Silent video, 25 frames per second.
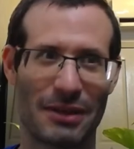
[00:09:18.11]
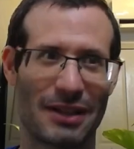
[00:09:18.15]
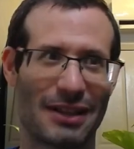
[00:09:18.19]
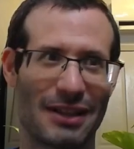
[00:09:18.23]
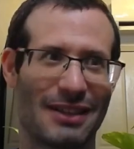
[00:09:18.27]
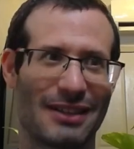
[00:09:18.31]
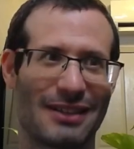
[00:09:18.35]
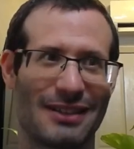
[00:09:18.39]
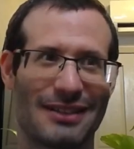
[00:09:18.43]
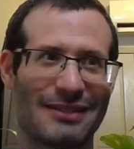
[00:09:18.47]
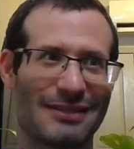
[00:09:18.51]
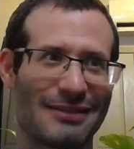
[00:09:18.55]
And
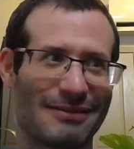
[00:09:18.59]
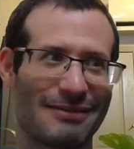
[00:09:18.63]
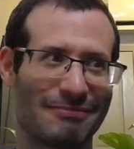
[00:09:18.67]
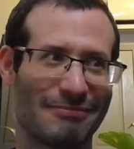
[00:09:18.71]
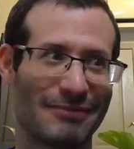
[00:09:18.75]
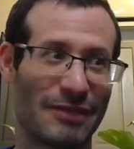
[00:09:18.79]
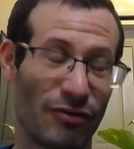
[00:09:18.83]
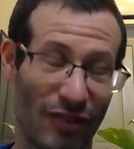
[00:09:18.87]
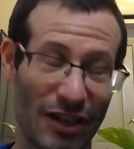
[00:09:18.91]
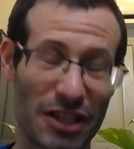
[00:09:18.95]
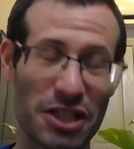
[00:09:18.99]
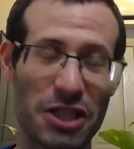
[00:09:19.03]

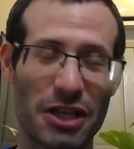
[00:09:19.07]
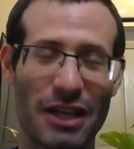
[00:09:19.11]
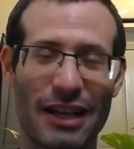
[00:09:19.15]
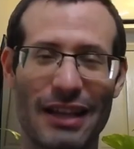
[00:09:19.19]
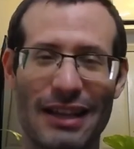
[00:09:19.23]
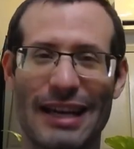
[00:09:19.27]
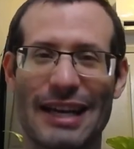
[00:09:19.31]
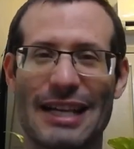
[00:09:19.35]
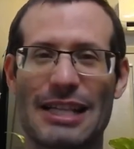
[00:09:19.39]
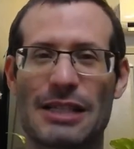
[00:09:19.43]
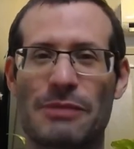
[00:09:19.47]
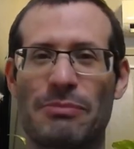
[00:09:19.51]
eventually,
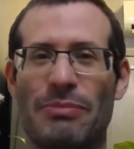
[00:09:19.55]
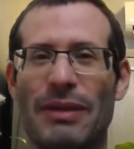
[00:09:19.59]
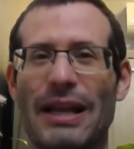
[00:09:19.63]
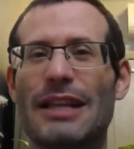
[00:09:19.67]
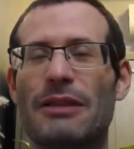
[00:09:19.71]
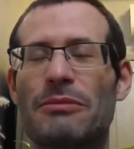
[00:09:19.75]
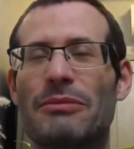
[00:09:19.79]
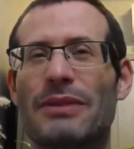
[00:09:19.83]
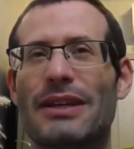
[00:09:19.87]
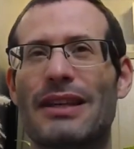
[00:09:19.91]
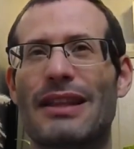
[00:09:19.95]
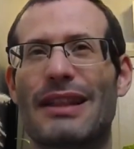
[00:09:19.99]
they
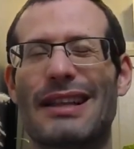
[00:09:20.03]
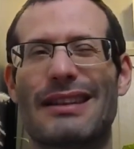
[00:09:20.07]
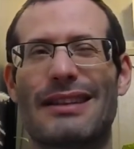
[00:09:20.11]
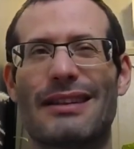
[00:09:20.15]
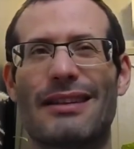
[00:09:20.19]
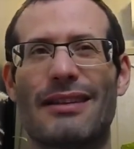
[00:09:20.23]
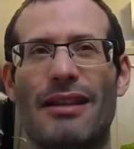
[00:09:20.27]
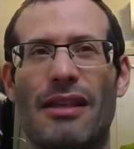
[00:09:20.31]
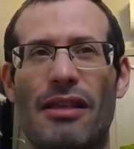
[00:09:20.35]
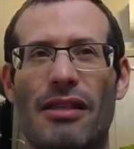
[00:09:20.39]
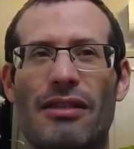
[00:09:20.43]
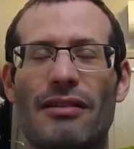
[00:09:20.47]
explained me that
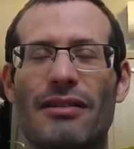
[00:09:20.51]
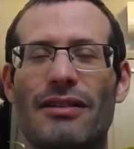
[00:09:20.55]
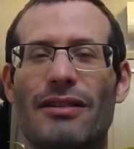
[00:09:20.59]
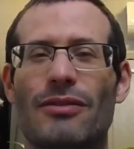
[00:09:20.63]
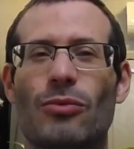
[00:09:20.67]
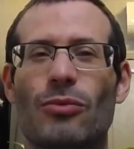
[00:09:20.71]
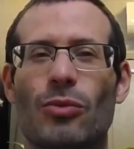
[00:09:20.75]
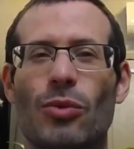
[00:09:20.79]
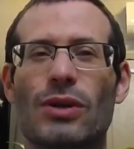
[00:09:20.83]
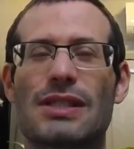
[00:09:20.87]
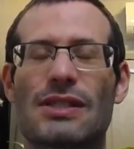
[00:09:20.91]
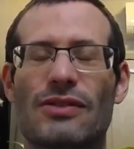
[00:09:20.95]
there
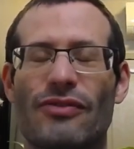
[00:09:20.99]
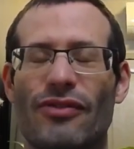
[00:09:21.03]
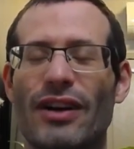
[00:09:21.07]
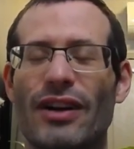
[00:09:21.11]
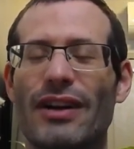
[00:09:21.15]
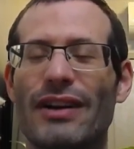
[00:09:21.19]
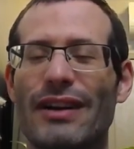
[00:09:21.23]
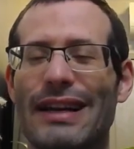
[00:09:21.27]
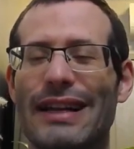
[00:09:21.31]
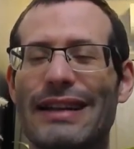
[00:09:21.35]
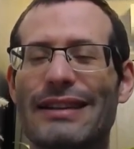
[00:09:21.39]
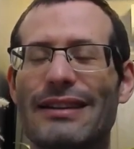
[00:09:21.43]
was
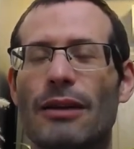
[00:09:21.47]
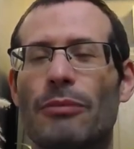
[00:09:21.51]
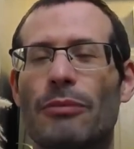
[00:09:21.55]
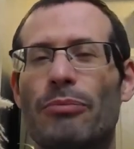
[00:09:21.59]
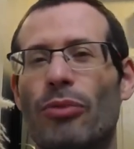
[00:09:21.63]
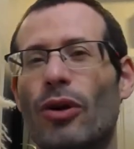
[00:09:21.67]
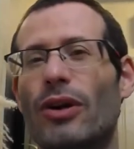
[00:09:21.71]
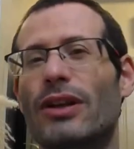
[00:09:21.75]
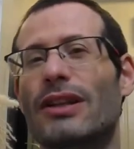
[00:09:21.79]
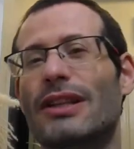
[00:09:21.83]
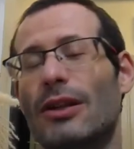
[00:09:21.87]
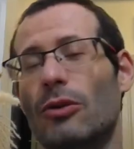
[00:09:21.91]
very little
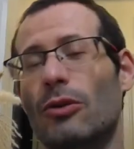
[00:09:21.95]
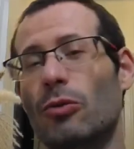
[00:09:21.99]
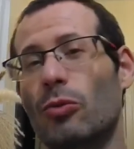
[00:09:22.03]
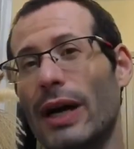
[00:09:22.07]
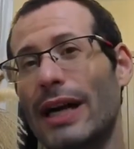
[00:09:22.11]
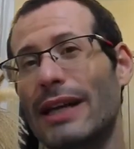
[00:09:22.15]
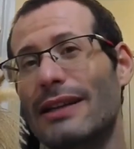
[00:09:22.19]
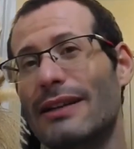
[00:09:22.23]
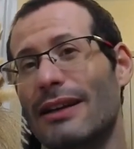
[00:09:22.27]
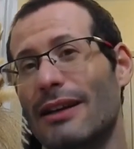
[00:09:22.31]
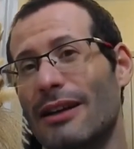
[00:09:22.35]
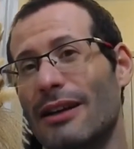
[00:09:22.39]
point in
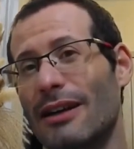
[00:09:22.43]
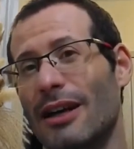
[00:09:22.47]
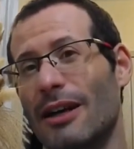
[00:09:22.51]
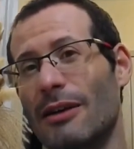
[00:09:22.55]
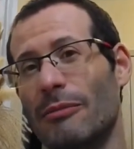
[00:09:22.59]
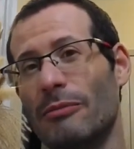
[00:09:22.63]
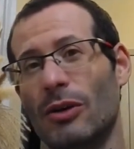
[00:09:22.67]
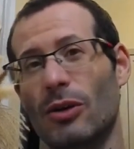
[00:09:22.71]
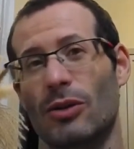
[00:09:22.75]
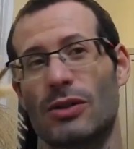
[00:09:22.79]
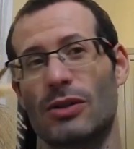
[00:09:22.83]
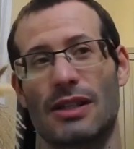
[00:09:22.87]
waiting
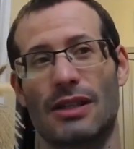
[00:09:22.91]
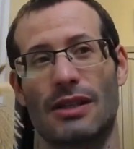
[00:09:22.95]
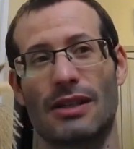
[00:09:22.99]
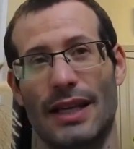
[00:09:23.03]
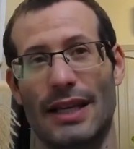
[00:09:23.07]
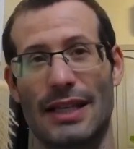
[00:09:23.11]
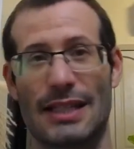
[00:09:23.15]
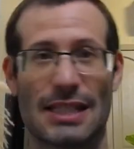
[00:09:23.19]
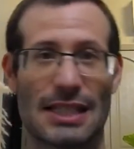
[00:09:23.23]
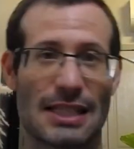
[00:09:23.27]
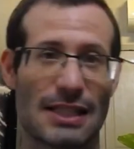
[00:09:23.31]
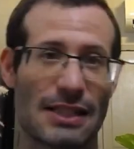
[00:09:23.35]
because
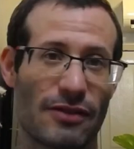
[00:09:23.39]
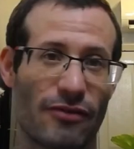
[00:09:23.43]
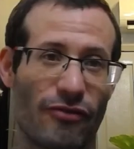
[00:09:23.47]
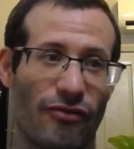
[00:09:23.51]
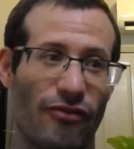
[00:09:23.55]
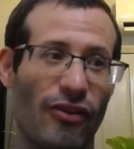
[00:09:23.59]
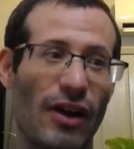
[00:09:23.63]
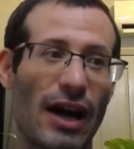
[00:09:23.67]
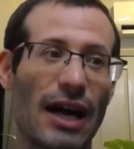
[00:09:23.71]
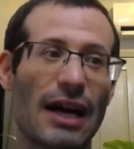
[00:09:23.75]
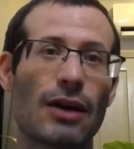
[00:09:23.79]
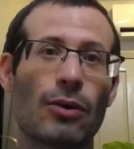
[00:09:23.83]
it's
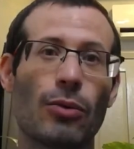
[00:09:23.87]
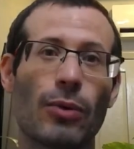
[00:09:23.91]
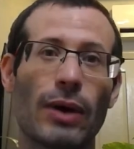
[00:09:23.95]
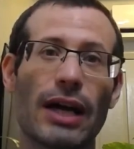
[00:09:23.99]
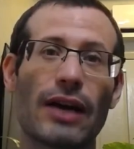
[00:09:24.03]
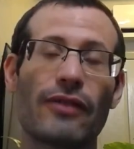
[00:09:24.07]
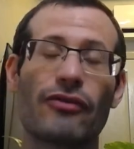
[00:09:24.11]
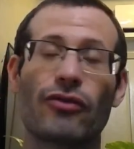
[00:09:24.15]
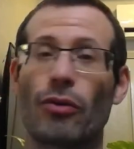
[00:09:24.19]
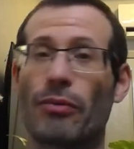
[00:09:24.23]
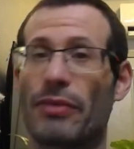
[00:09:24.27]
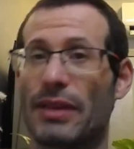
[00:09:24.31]
far
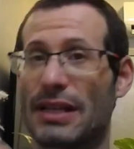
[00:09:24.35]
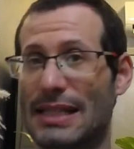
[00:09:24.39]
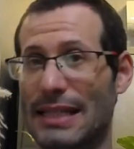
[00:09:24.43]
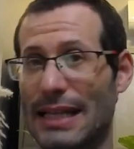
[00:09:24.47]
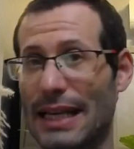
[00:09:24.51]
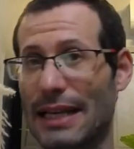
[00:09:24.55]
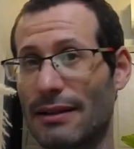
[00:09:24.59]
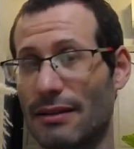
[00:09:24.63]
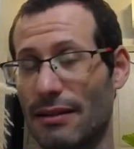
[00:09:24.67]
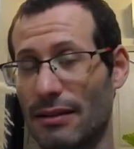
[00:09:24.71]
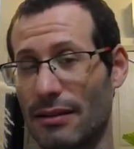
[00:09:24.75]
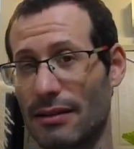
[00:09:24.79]
away from the
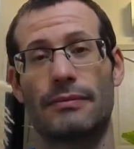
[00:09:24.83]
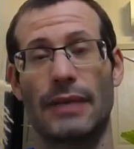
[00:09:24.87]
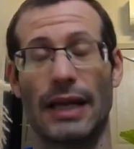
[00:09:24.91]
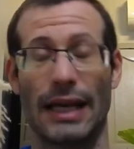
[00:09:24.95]
center.